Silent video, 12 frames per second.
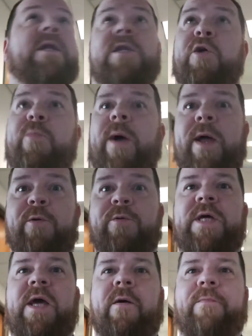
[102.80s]
at a nearby
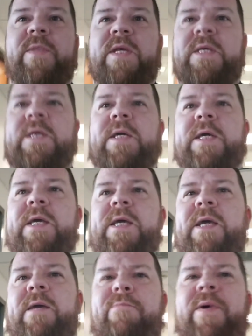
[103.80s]
hotel.
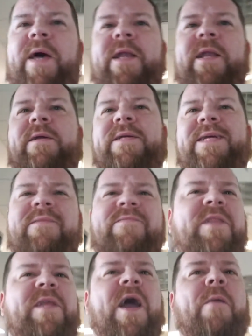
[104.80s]
But
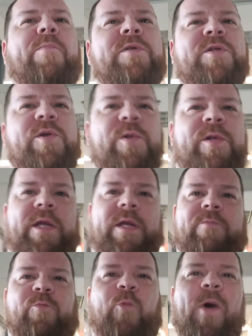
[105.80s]
given the
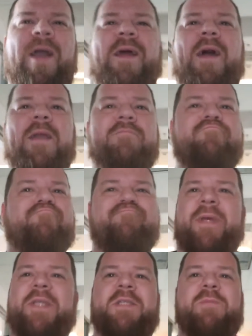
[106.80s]
opportunity, why not
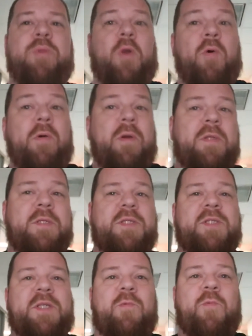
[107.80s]
explore
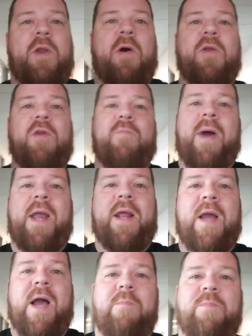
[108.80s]
and see what all you
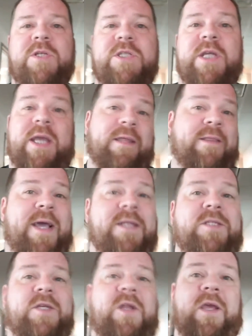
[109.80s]
might accomplish in
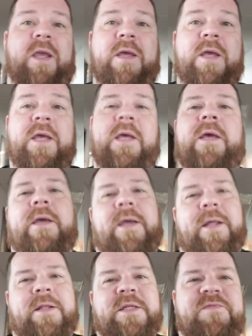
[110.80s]
that city?
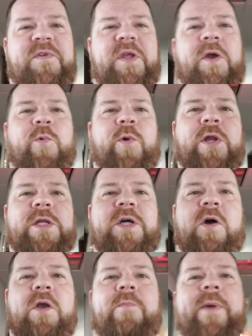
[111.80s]
In this video, we're going
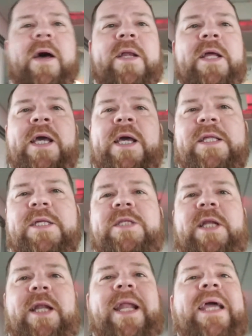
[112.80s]
to talk about
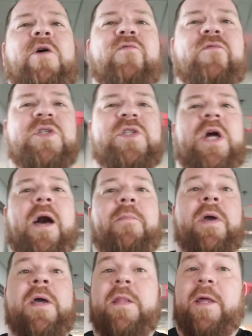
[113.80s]
this layover
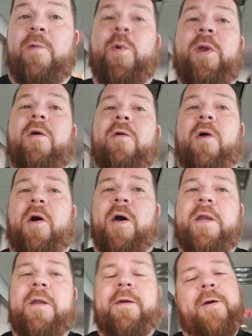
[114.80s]
stop that we are
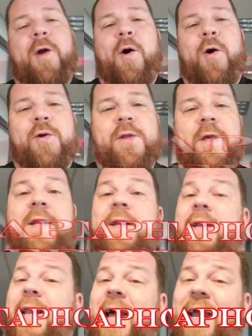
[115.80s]
on called
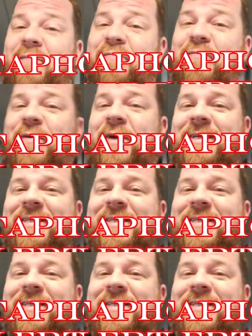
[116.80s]
life.